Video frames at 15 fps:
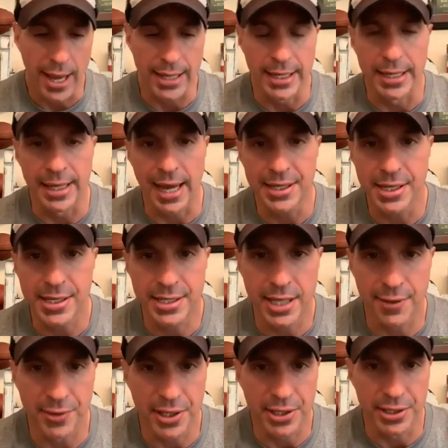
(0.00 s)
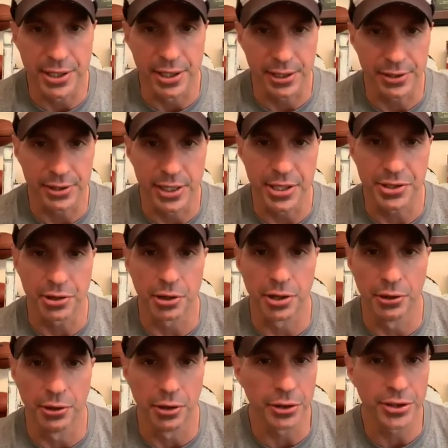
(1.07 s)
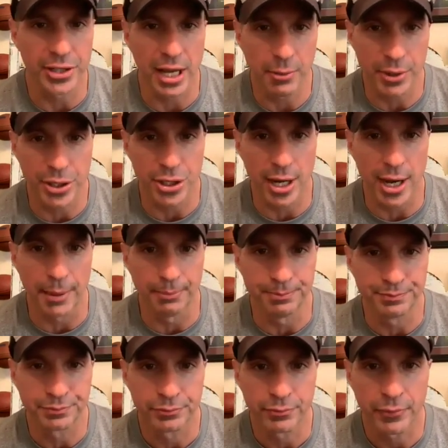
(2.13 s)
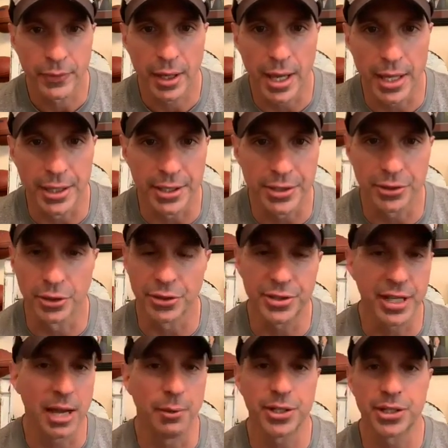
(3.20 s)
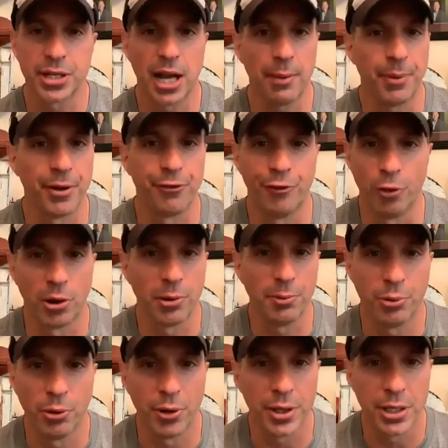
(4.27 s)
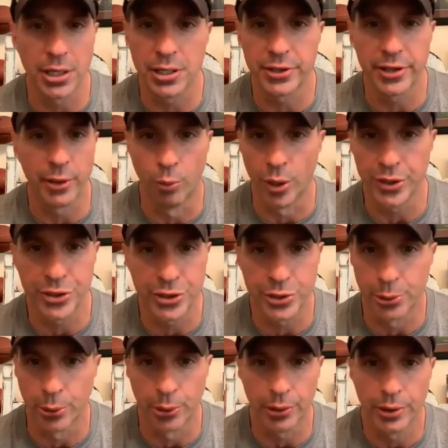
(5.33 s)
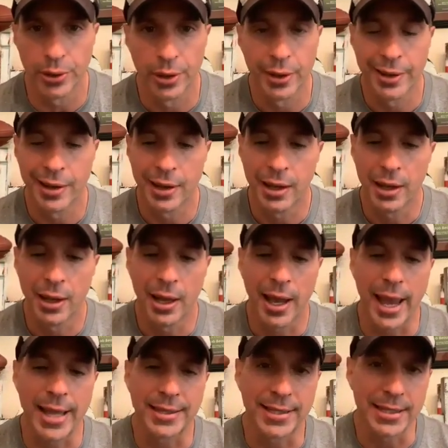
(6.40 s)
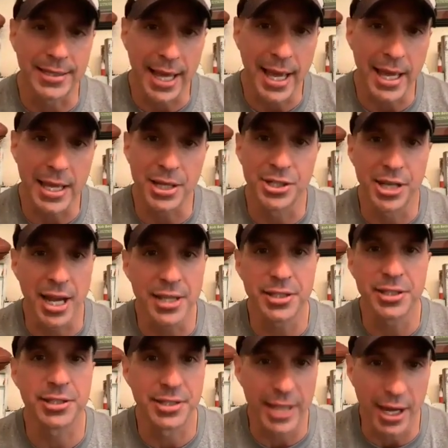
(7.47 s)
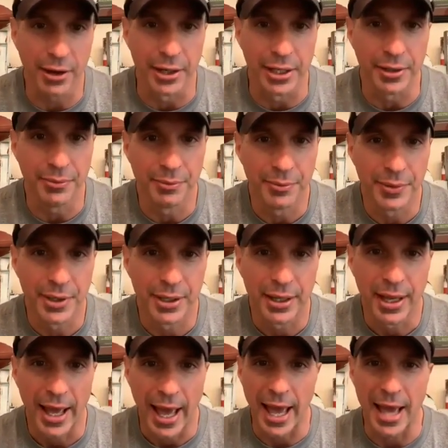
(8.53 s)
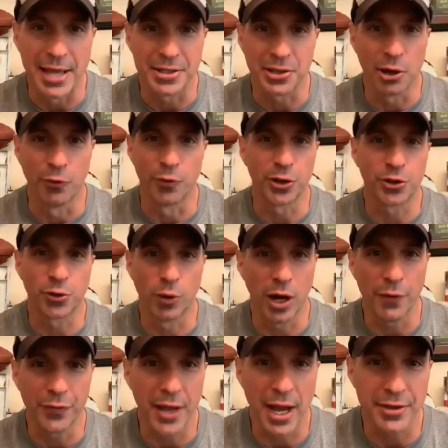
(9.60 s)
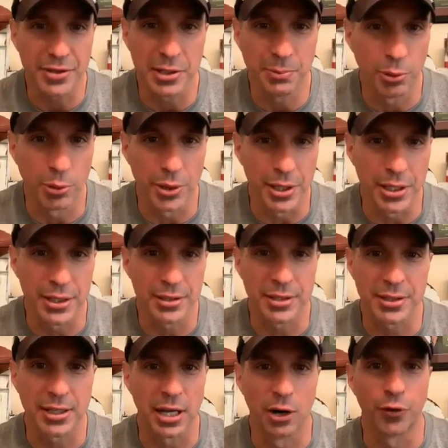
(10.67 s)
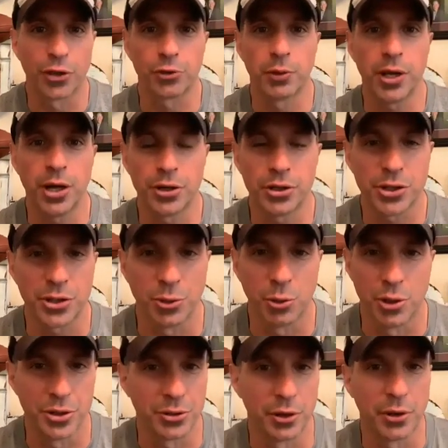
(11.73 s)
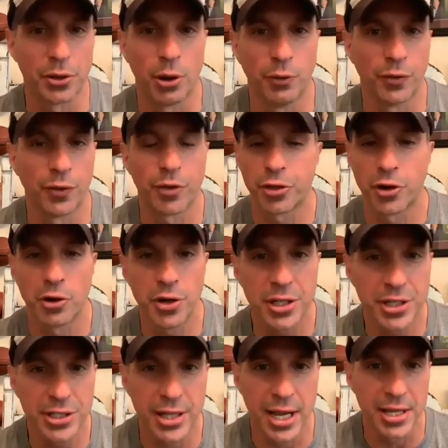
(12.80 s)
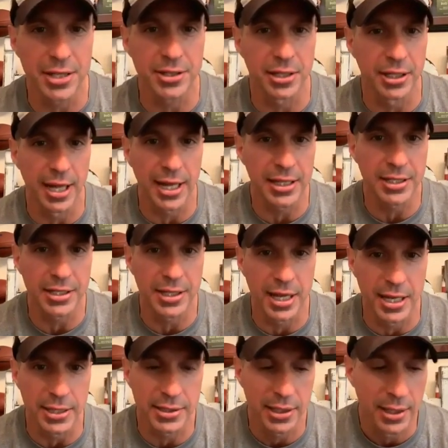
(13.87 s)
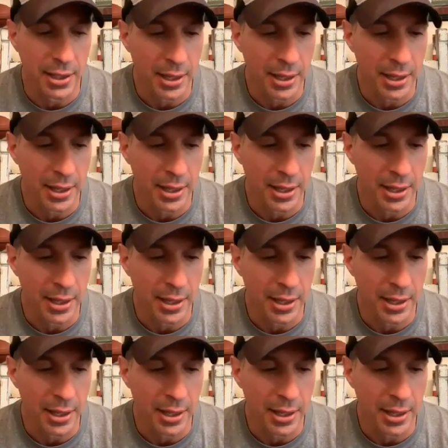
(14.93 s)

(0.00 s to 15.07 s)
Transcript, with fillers: And in nineteen seventy-six, he started a little sandwich shop. And this little sandwich shop had four employees, had one store. And today, Jason's Deli has over twelve thousand employees. It's got over three hundred stores. They're in over thirty states in the United States.